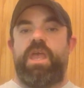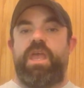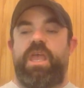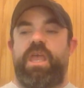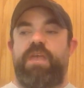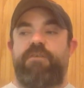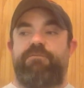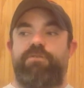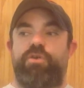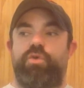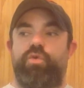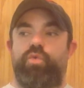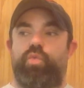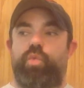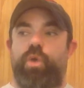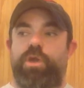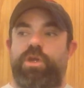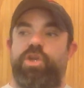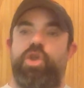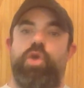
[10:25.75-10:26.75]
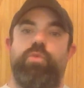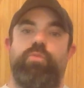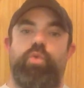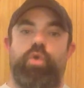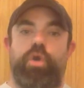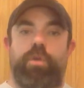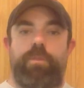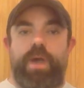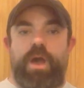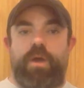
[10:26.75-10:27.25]
If you want to know
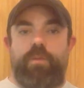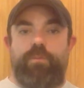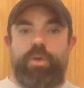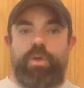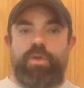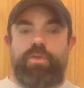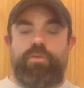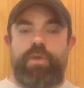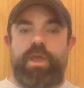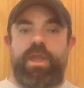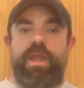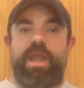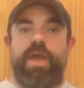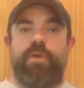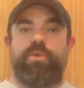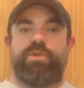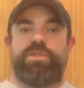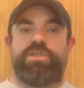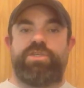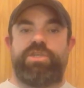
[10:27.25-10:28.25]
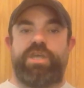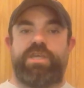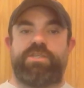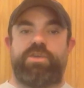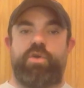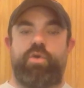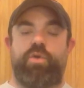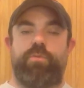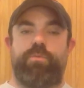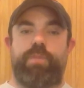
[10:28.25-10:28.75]
more about Birthright, I would suggest
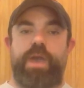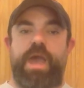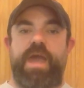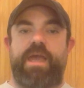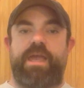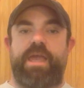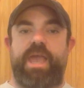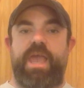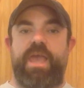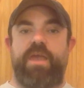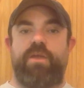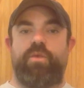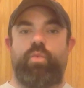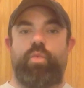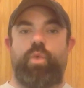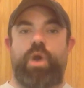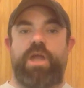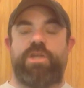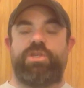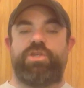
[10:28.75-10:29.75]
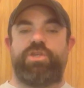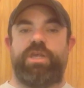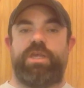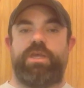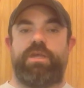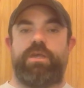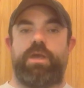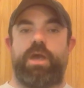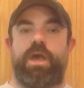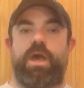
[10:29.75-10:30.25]
going back and
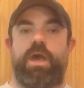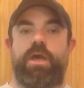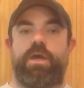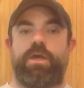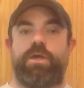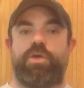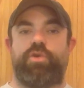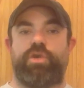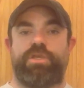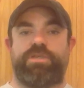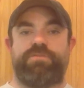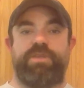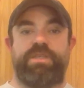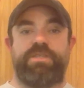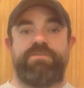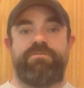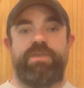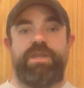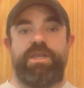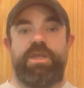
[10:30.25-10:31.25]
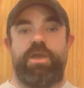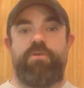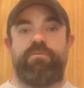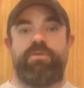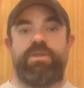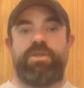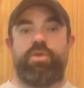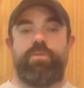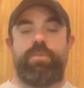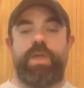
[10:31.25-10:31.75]
watching Chris Vince's video,
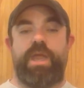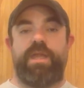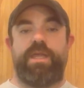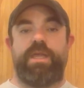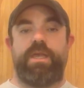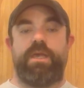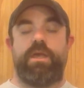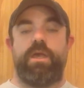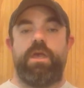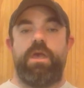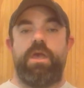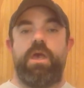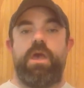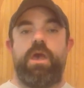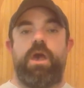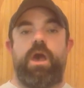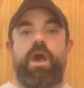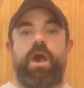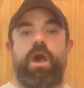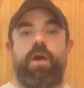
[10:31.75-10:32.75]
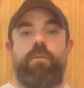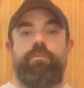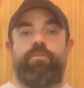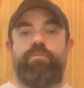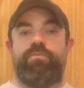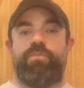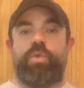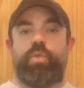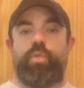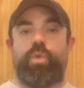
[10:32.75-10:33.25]
Vintomania,
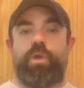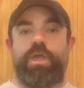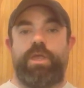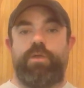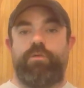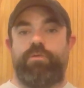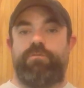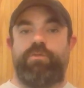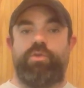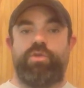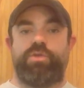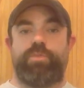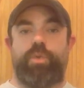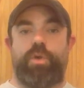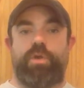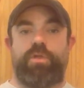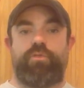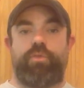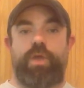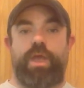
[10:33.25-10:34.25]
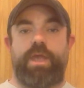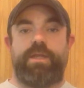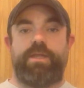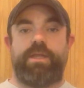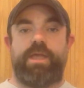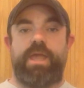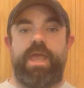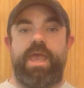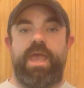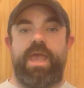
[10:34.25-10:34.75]
where he reviews Birthright,
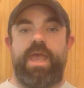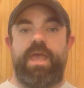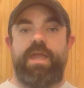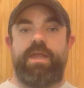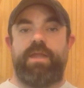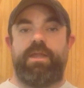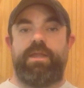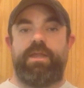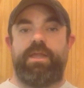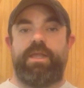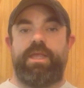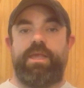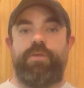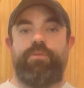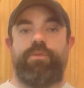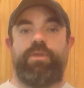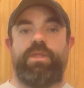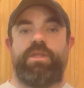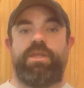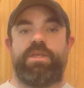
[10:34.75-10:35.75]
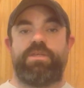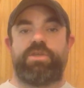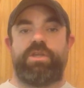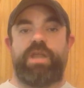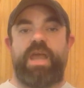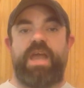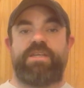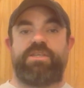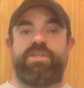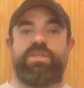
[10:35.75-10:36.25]
and he really does an
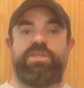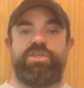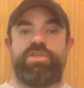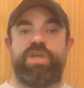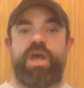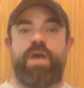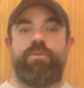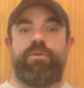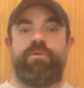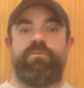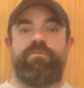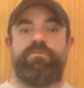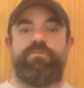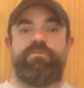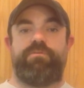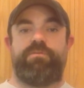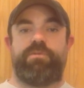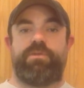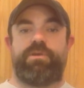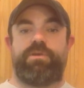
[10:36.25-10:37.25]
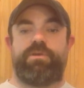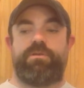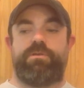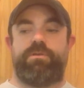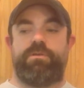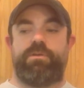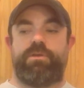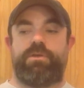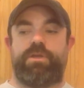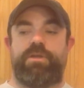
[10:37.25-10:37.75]
excellent job of
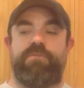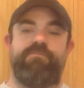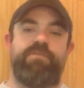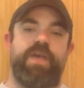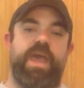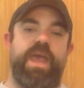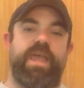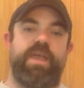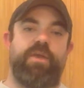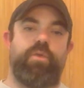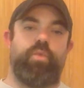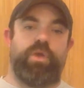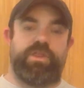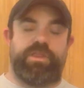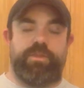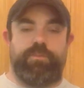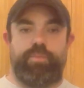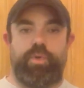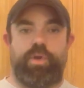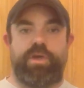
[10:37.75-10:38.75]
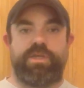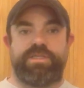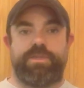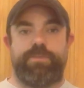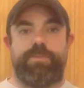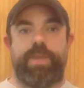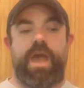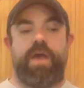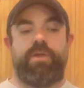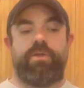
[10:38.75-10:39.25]
conveying what the book is
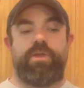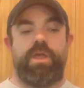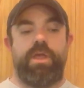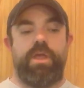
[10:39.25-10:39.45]
about.